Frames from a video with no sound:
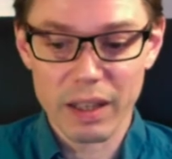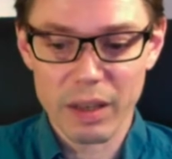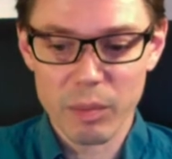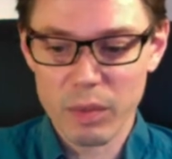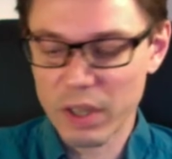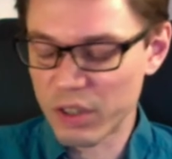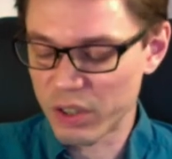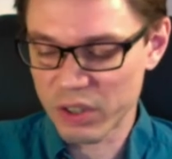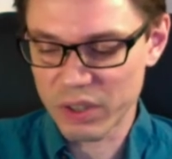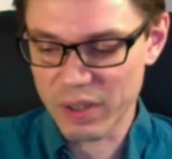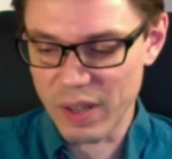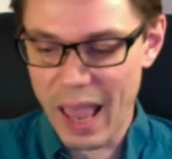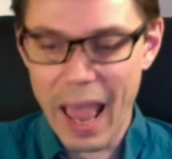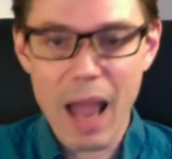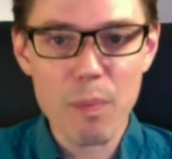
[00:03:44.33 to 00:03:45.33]
them. They just
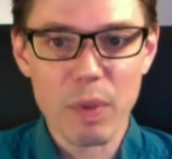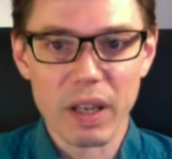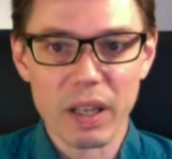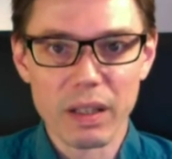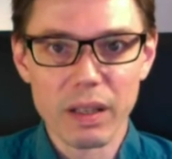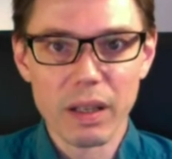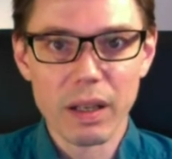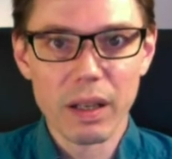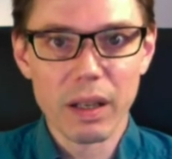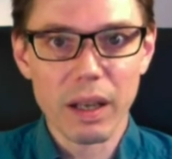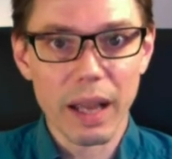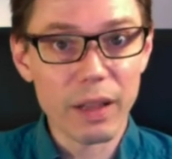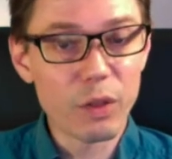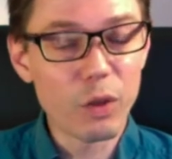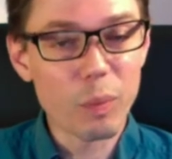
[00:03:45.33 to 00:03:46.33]
happen,
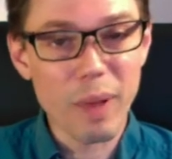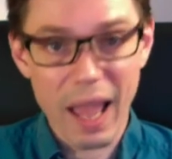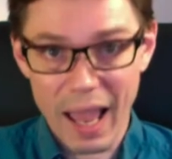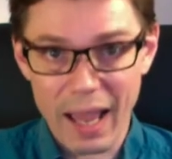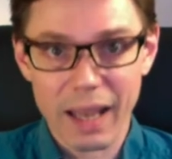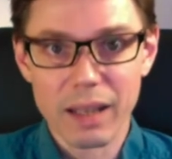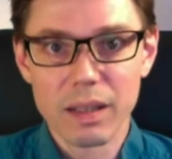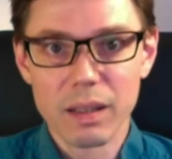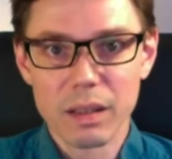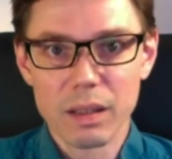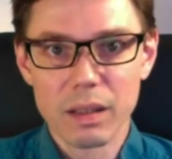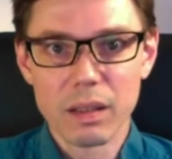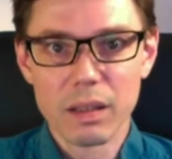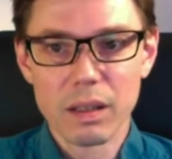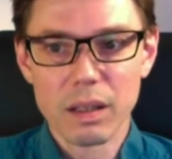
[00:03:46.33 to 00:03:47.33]
and they're bad.
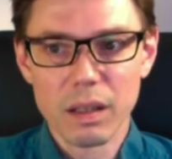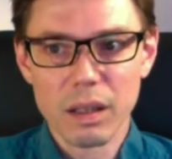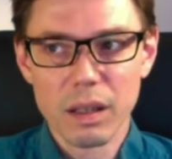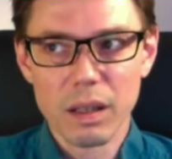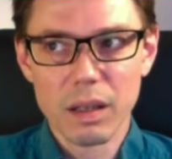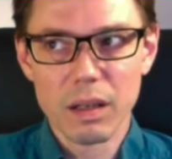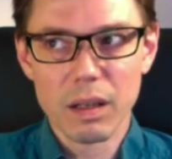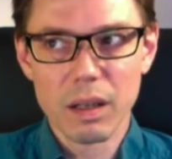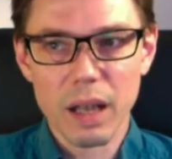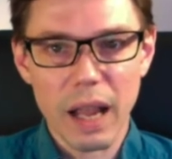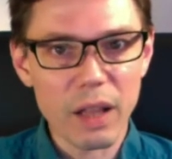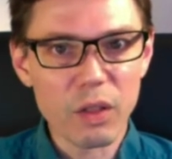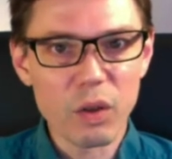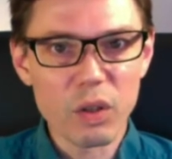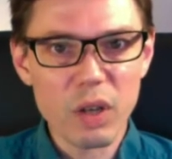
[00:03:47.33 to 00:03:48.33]

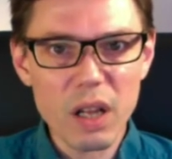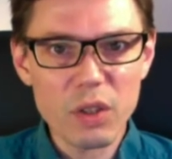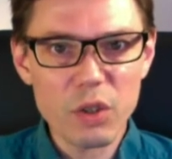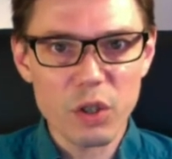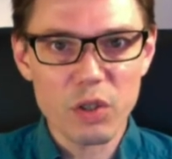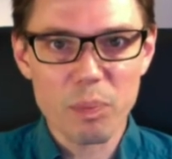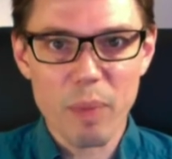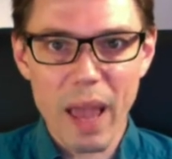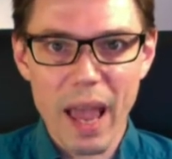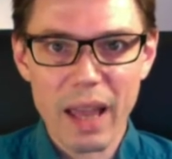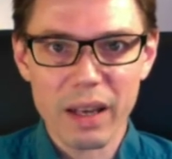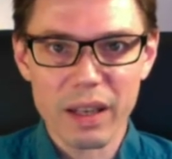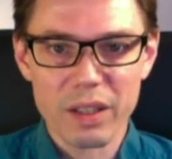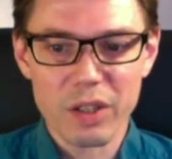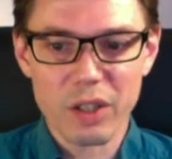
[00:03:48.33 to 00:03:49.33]
And they're not just bad
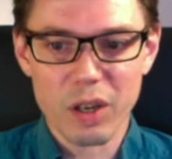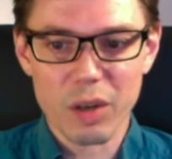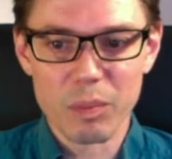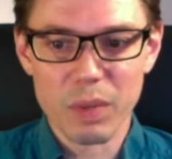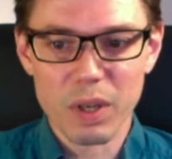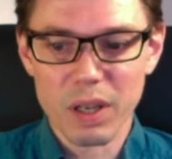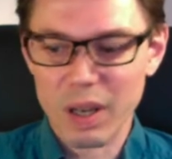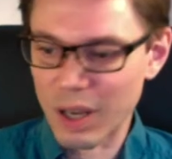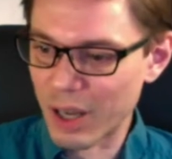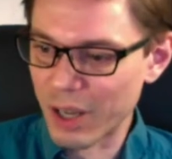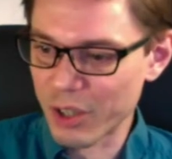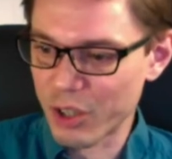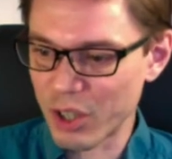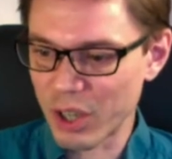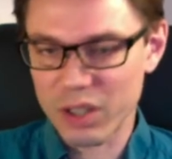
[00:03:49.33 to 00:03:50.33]
in some aw ah,
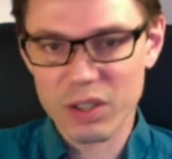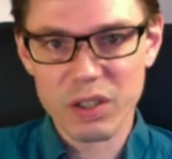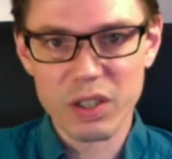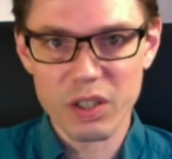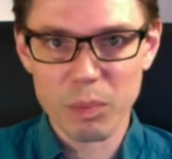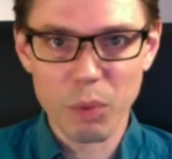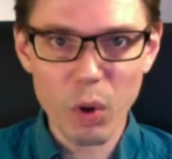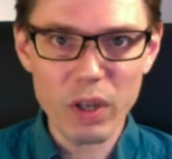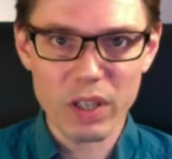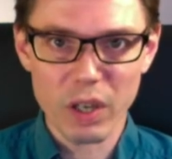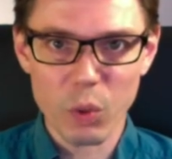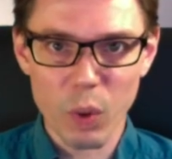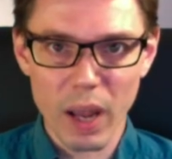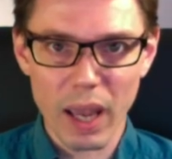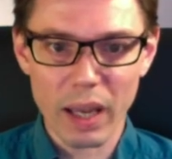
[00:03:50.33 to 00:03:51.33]
shucks disappointing
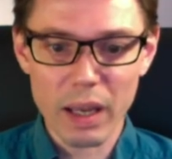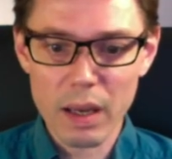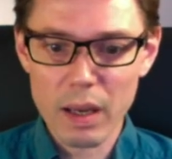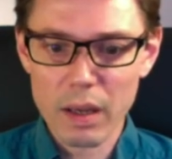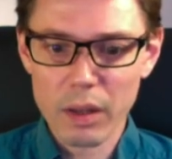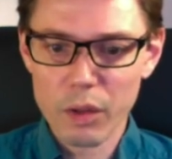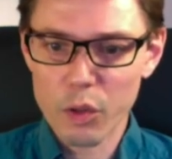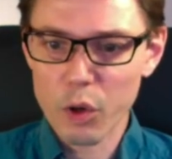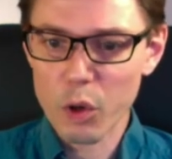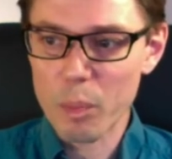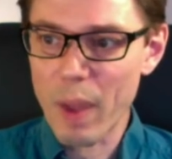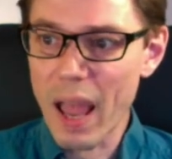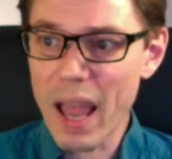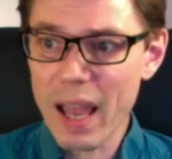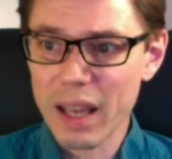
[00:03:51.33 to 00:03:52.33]
way, they're
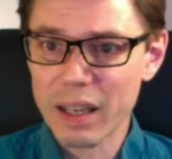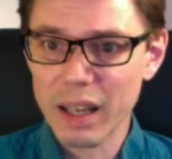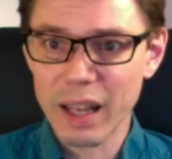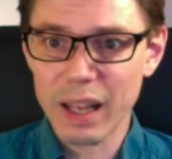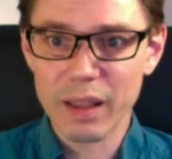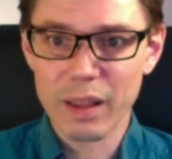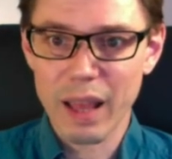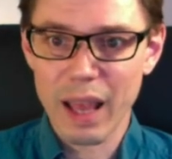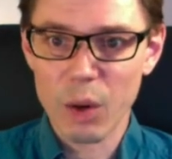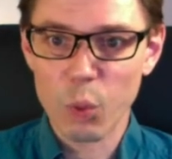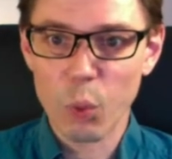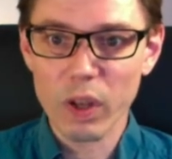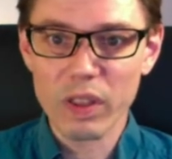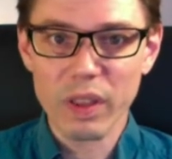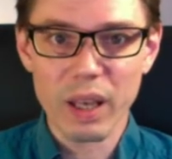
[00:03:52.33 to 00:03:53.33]
bad in that
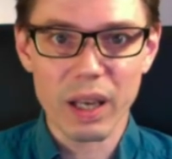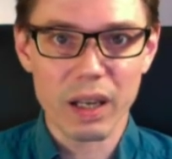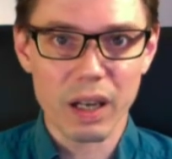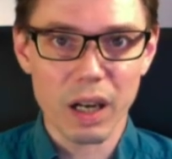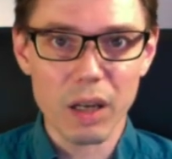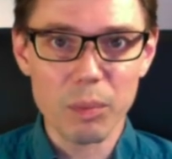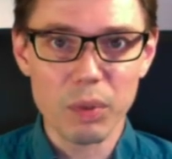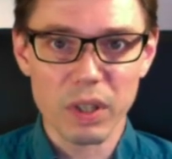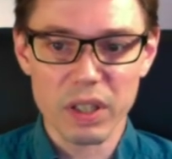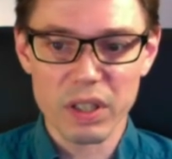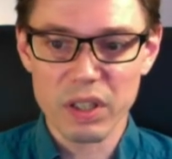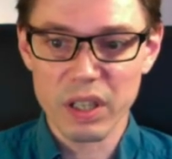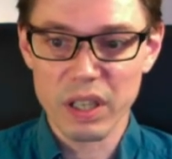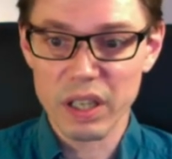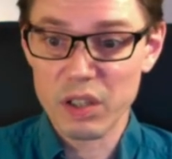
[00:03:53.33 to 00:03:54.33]
what they accomplish
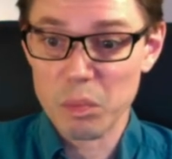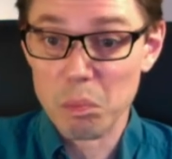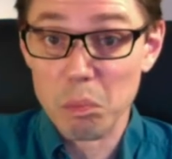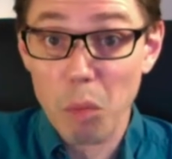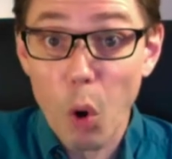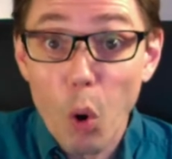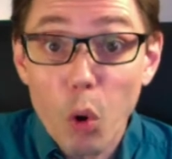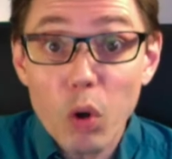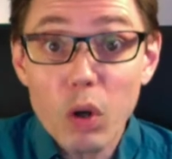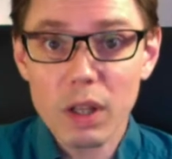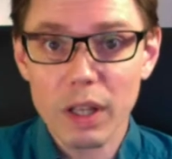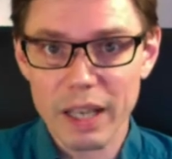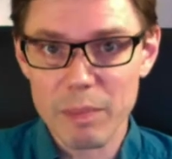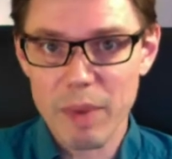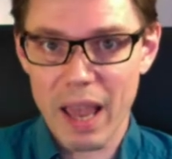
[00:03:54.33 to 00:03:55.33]
is
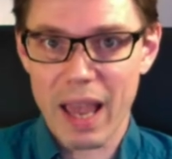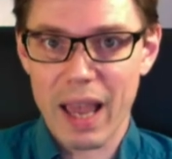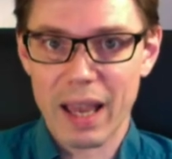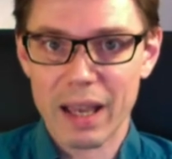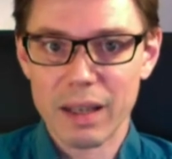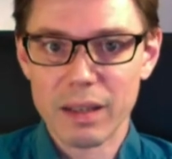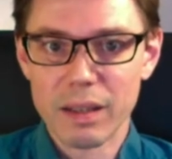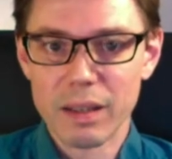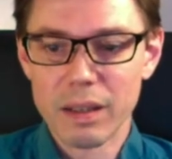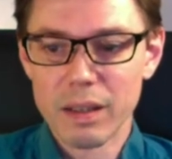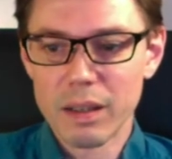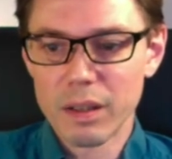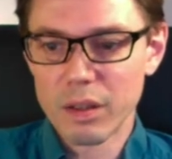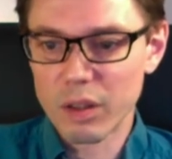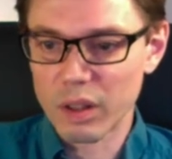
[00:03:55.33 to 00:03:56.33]
morally bad
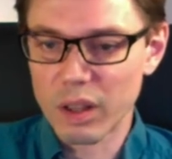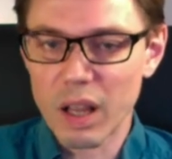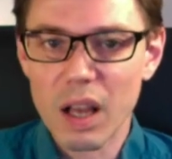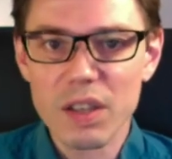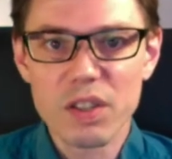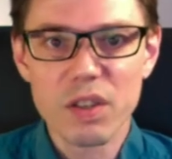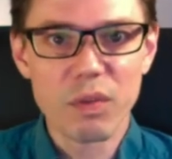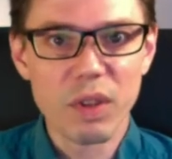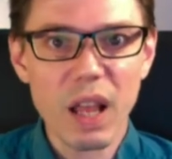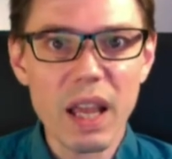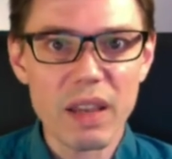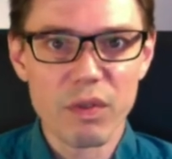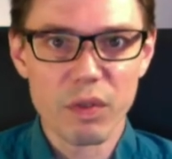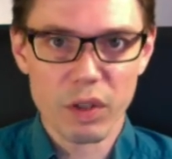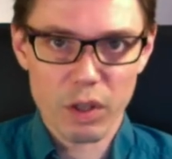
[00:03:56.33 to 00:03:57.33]
the loss of
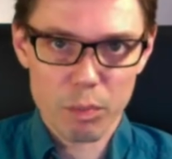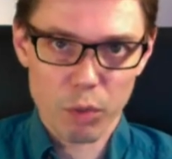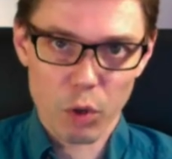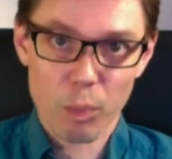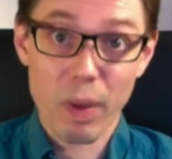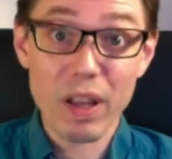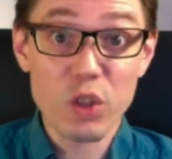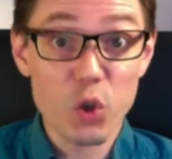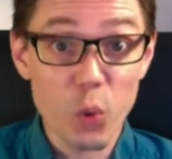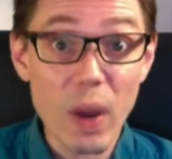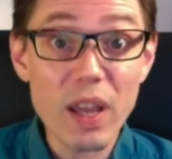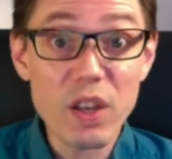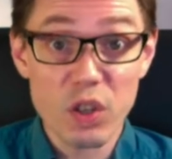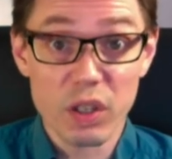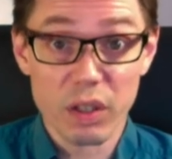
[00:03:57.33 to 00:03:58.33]
life and the
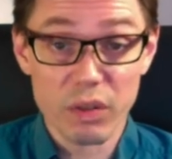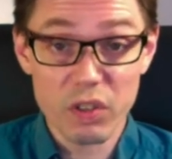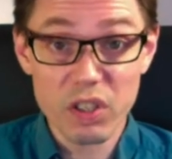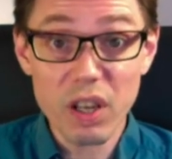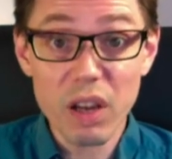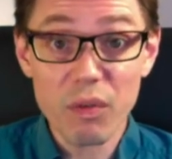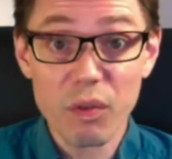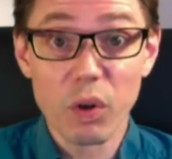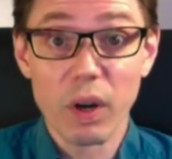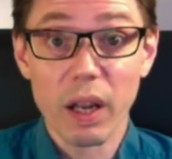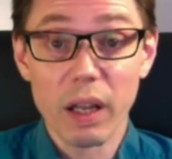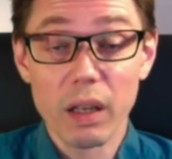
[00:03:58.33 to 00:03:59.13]
perpetuation of suffering.